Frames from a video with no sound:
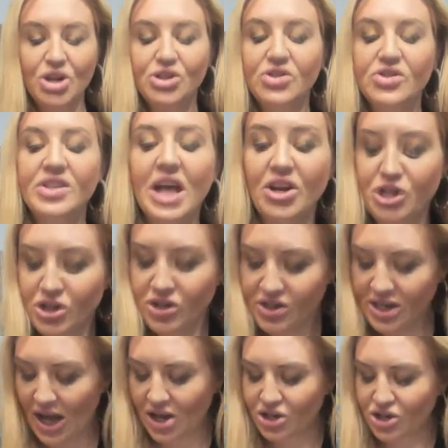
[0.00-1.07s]
Just,
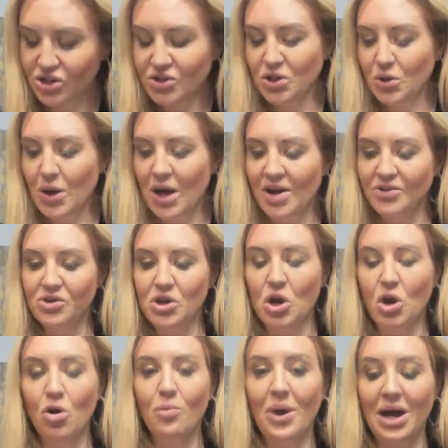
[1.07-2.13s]
just, uh, just so you guys
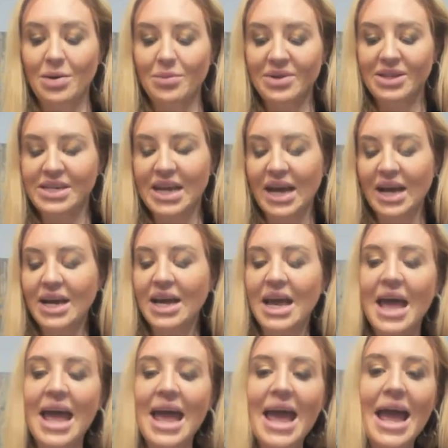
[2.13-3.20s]
know, bottom of the deck.
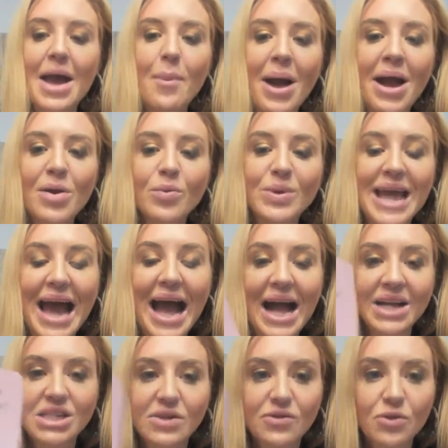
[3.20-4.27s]
Am I
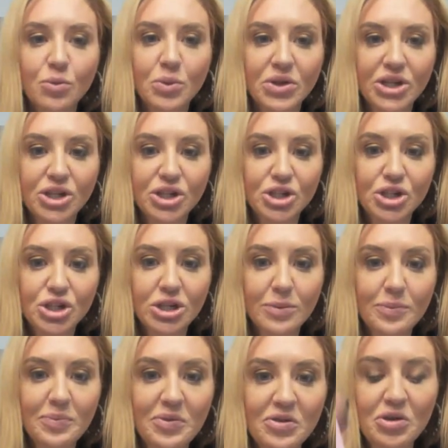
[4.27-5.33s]
reactive in
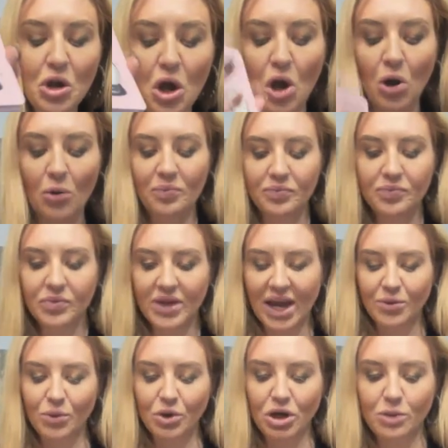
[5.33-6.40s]
relationships? No.
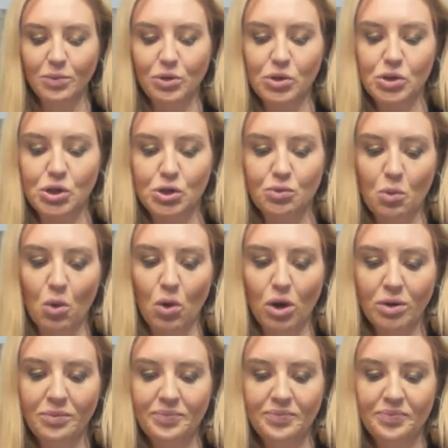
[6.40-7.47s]
Okay. We're going to pull two
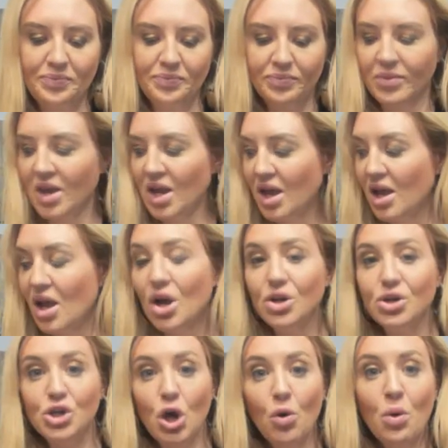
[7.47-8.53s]
more.
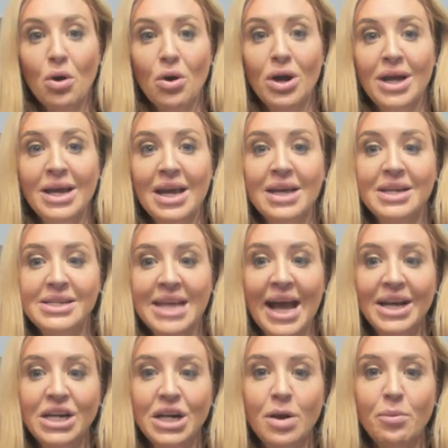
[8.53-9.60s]
Don't worry.
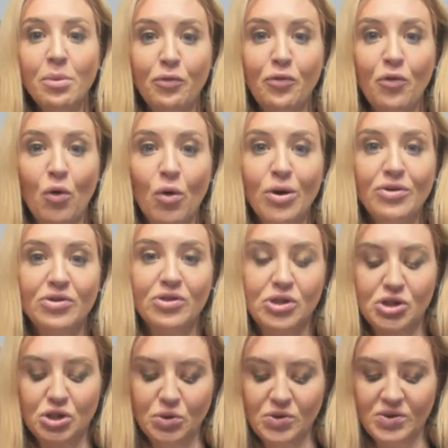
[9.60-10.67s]
Deck number four is a
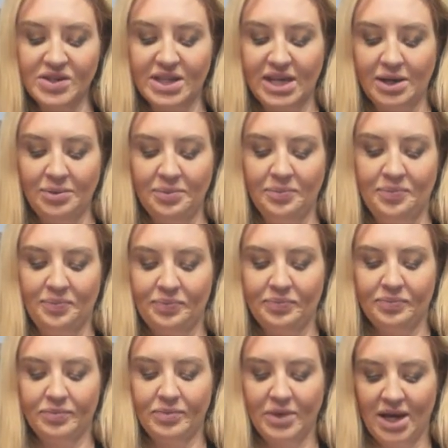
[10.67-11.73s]
doozy.
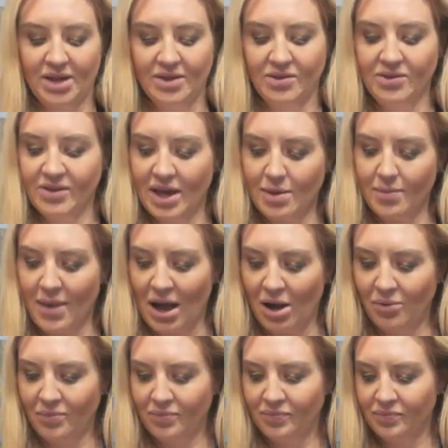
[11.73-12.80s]
Okay. This came out.